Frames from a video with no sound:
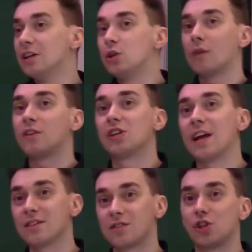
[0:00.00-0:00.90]
you have a
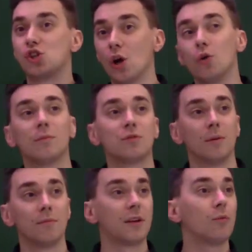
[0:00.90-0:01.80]
chance to show them
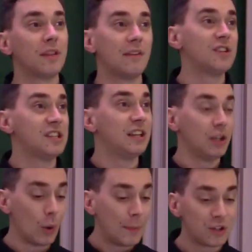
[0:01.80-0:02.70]
something when they're visiting
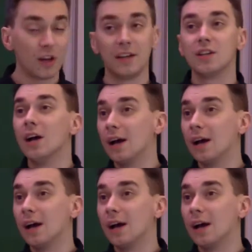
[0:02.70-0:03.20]
your website.